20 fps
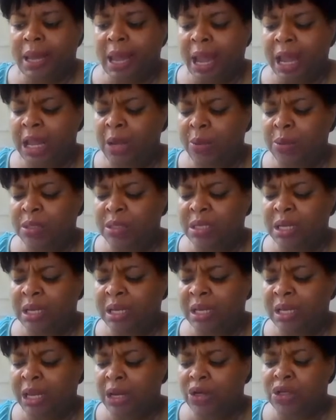And he was
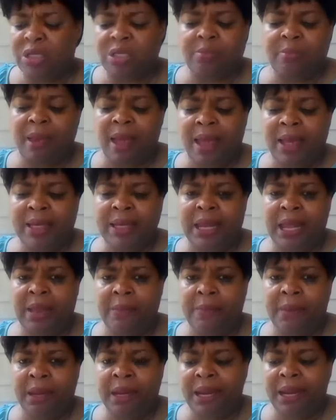sitting there smiling
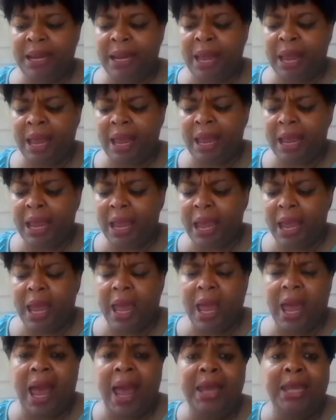at me. And I
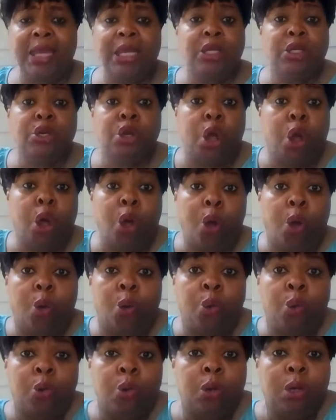didn't
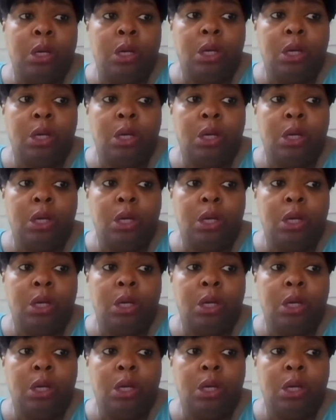know